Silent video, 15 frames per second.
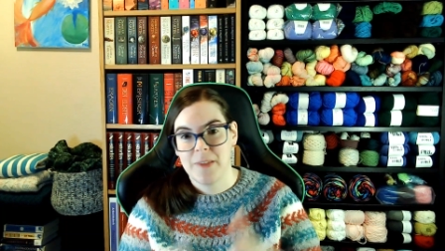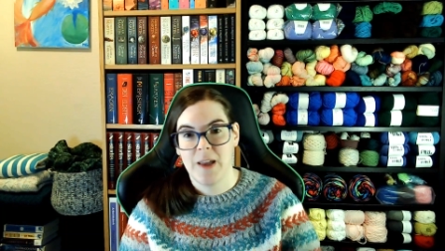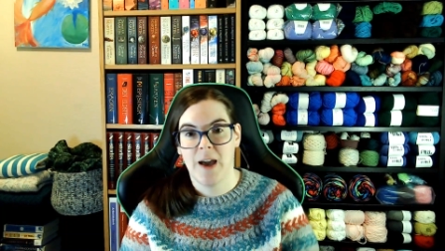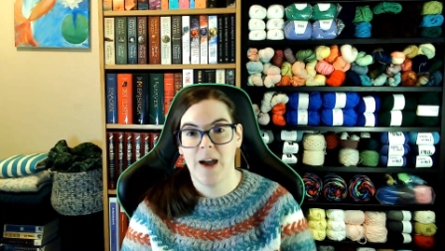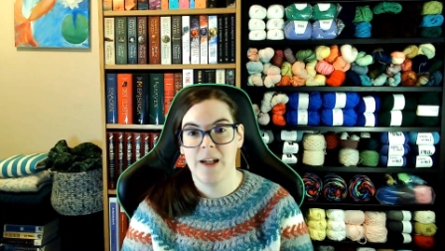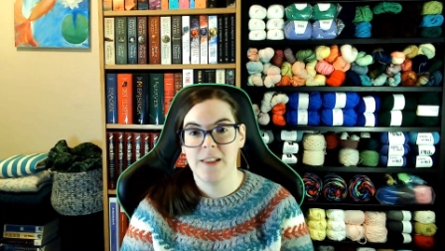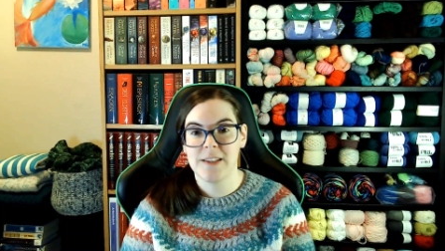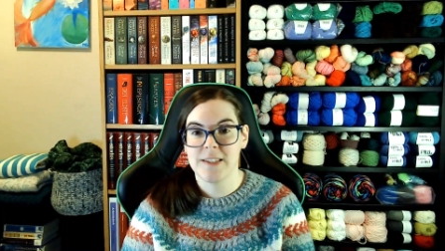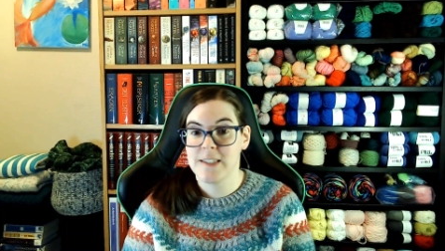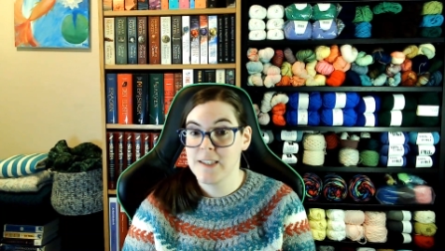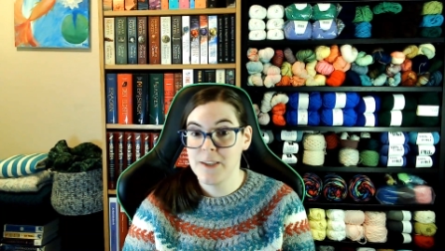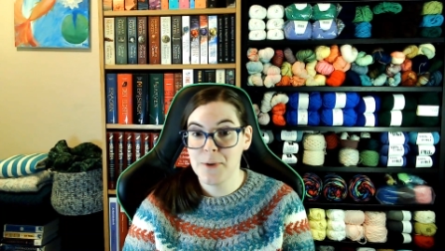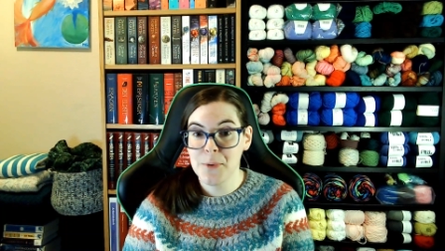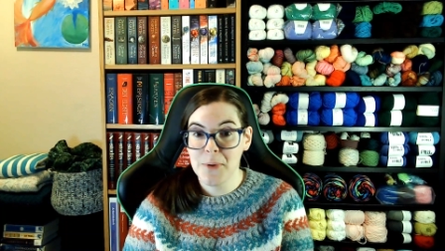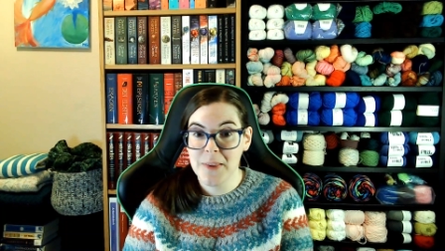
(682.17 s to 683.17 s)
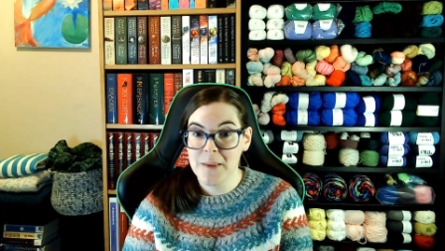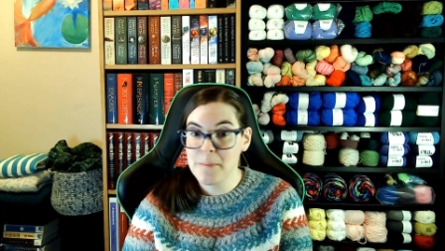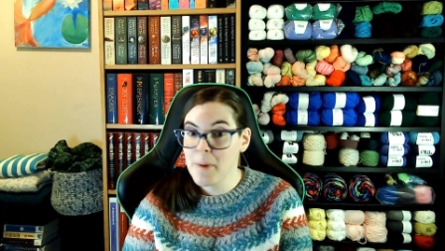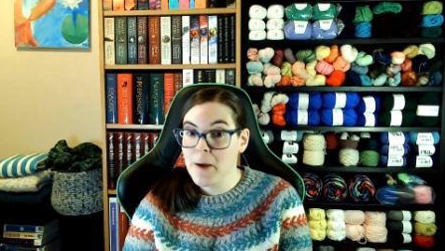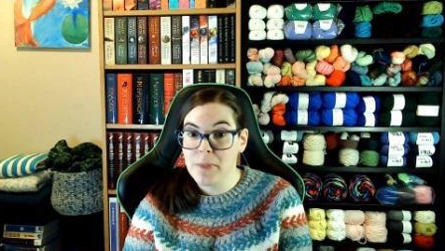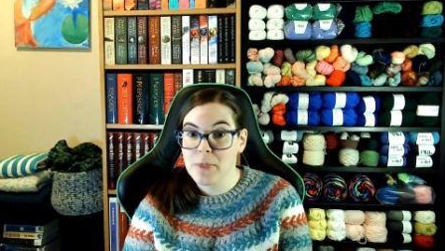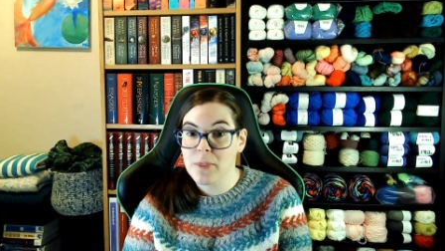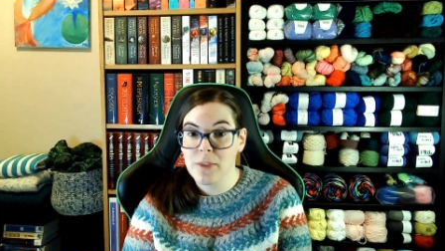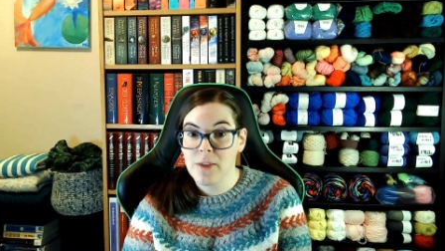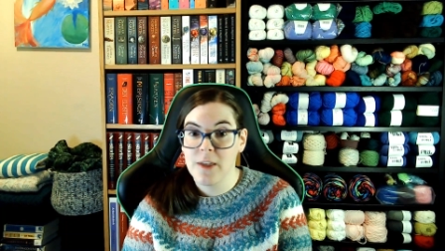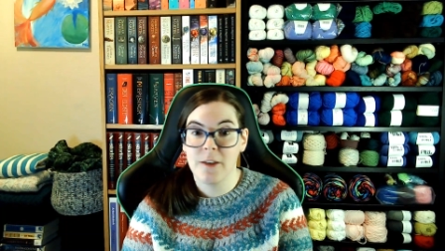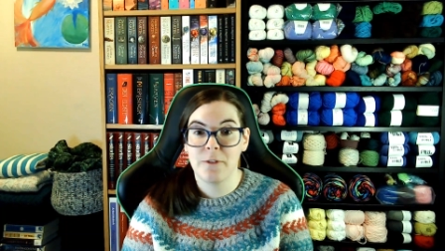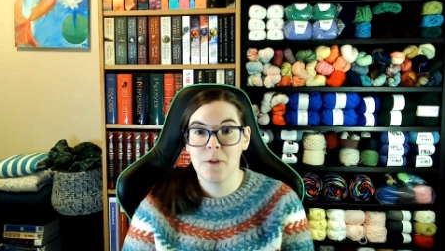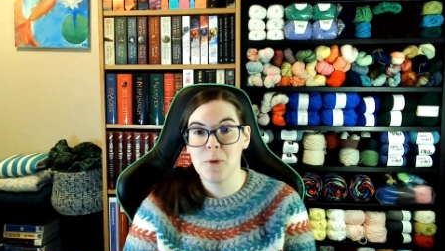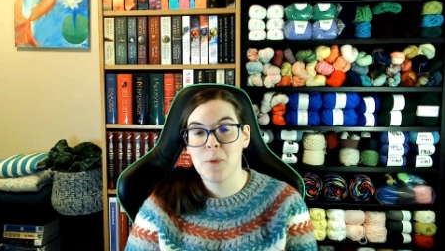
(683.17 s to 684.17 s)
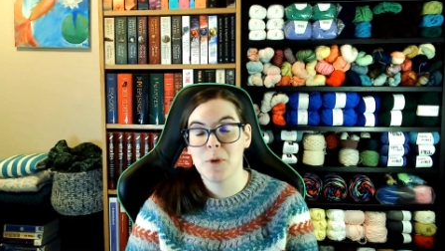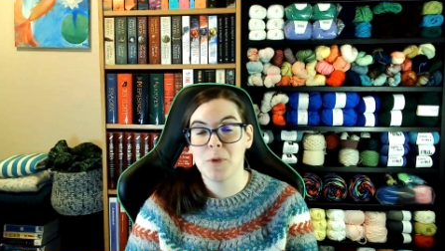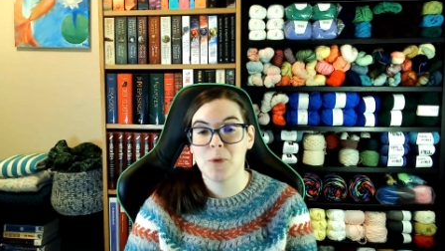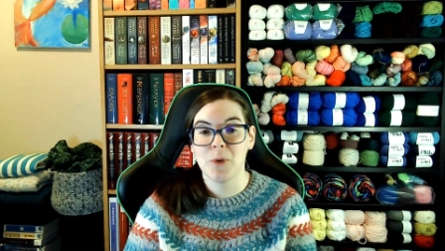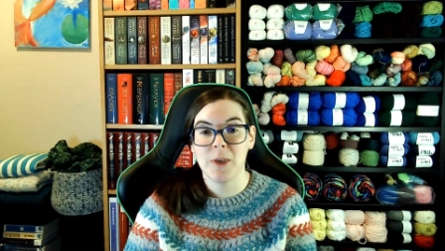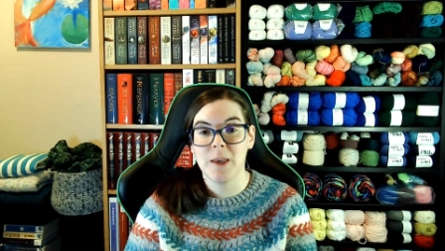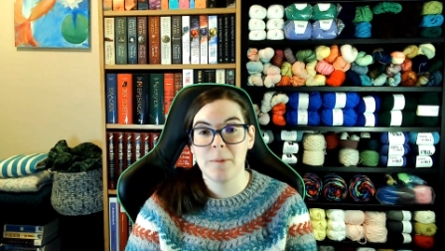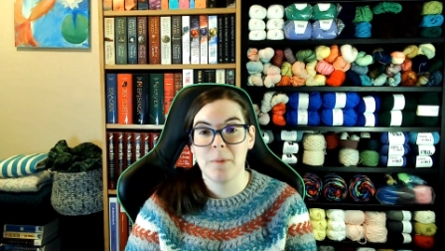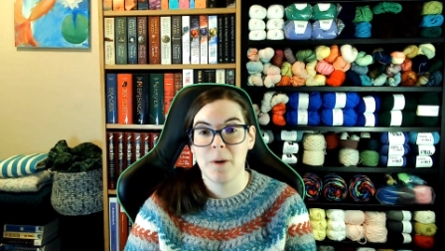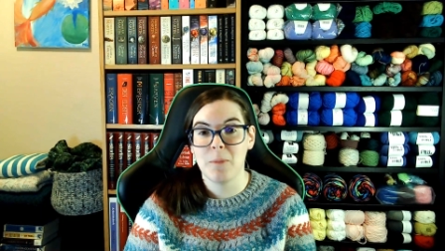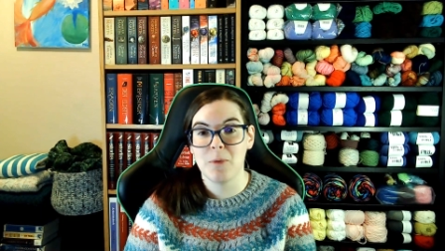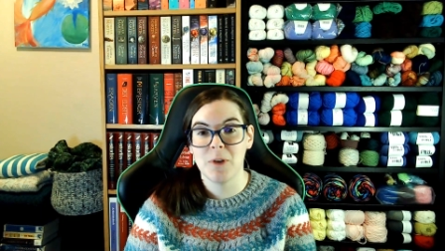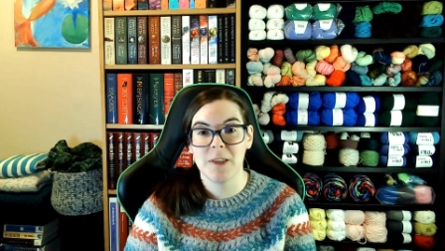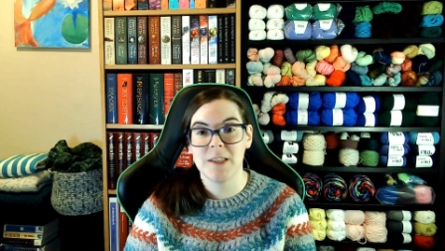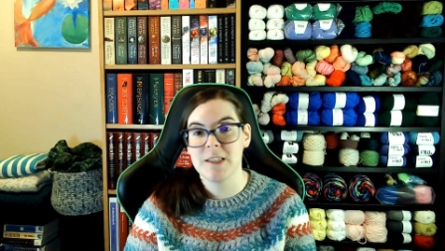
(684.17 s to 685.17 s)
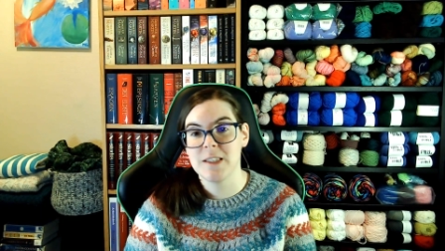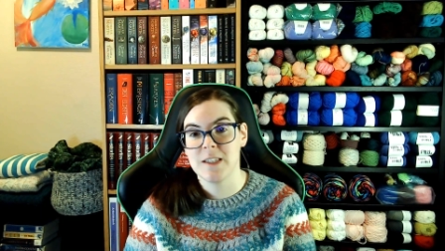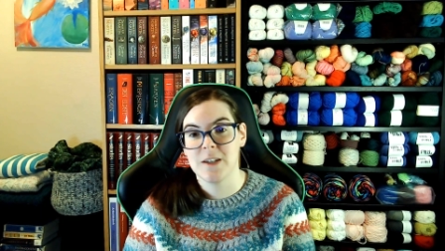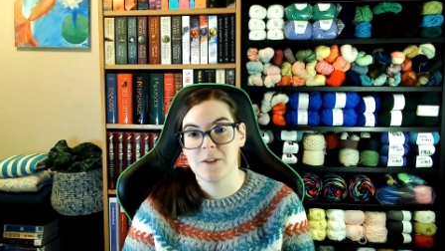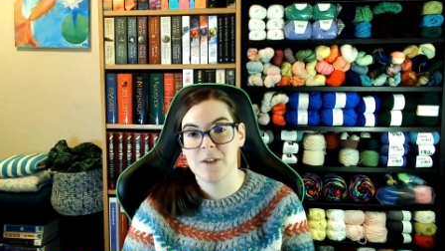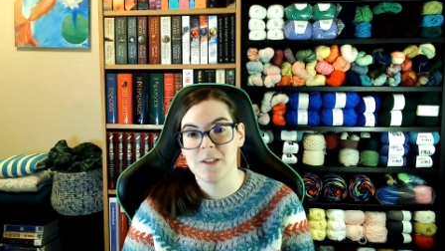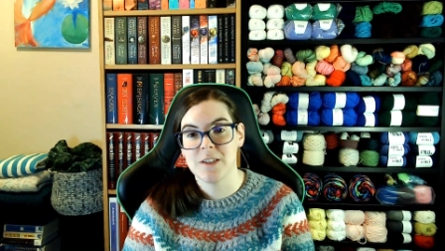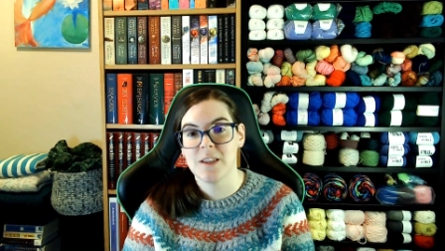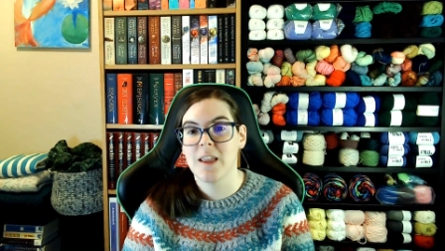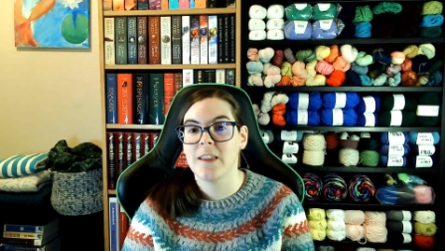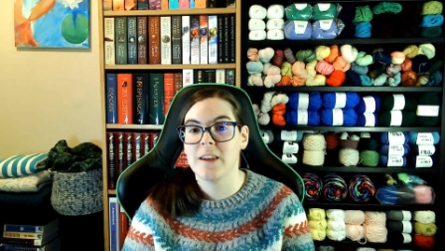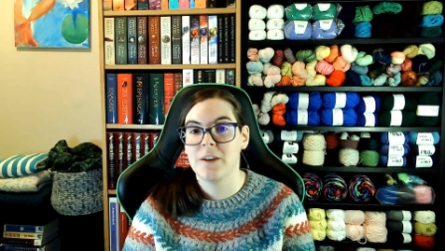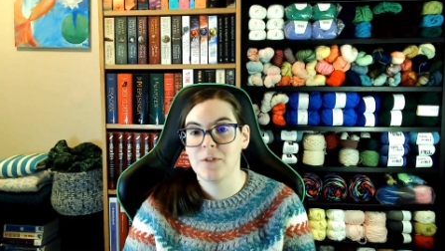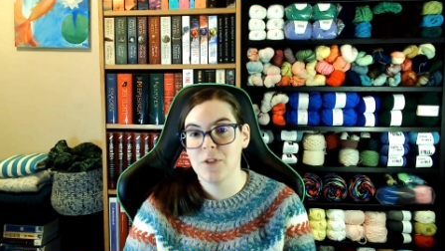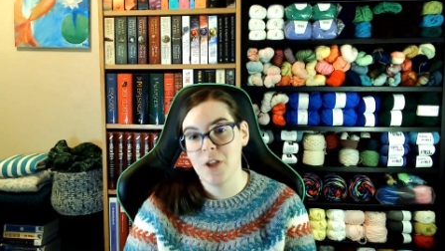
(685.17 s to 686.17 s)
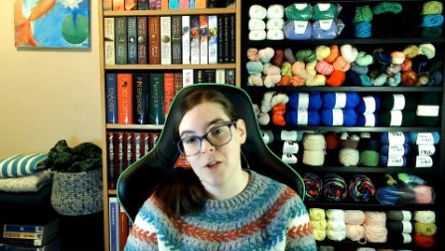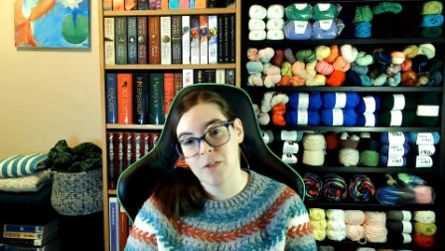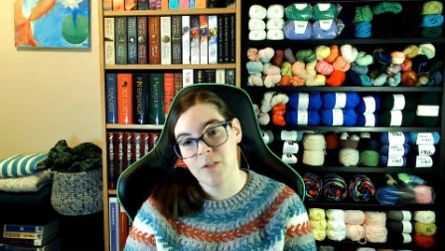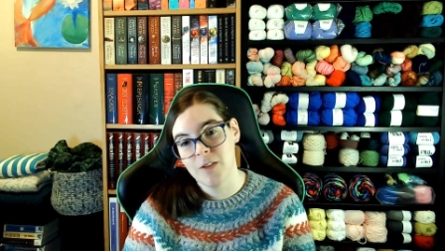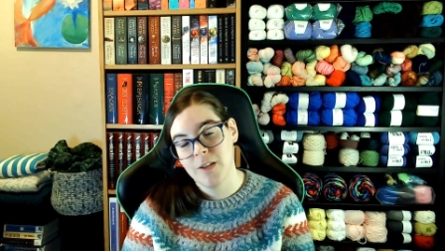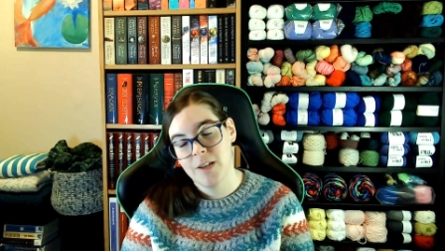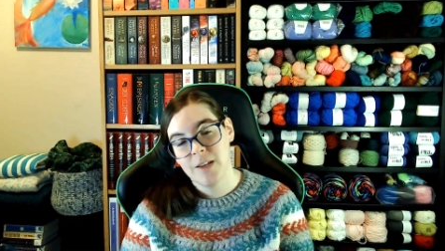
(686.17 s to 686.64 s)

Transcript: I'll see you in a month if you want to keep up with this series, and if not,